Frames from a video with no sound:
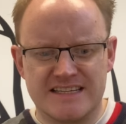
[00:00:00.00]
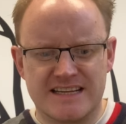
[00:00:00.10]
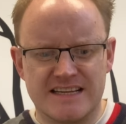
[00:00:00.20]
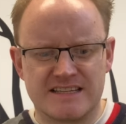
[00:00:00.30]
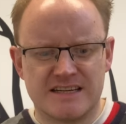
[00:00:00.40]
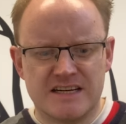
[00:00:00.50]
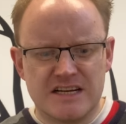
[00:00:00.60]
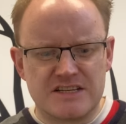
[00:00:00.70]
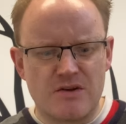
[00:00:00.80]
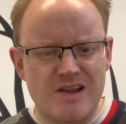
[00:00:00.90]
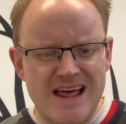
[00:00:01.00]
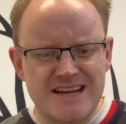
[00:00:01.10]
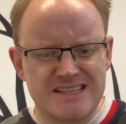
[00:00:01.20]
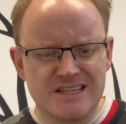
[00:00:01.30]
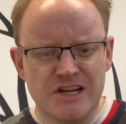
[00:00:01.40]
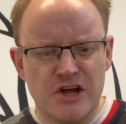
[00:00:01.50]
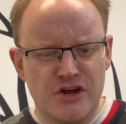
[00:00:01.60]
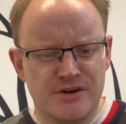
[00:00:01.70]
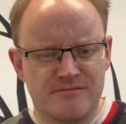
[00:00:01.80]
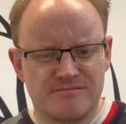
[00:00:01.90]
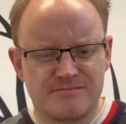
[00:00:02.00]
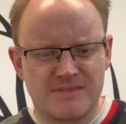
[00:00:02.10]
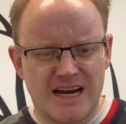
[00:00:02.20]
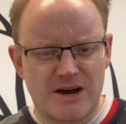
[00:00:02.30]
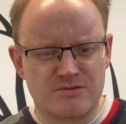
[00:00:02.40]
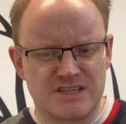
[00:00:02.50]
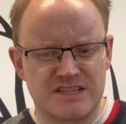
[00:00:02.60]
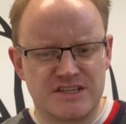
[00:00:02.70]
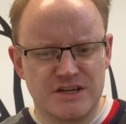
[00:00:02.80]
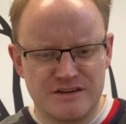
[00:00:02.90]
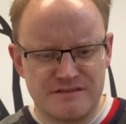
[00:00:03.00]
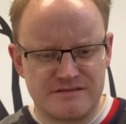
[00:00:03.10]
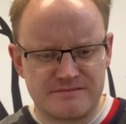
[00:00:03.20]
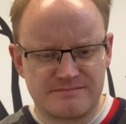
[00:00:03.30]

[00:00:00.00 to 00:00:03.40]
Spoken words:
It says, "So let us learn how to serve,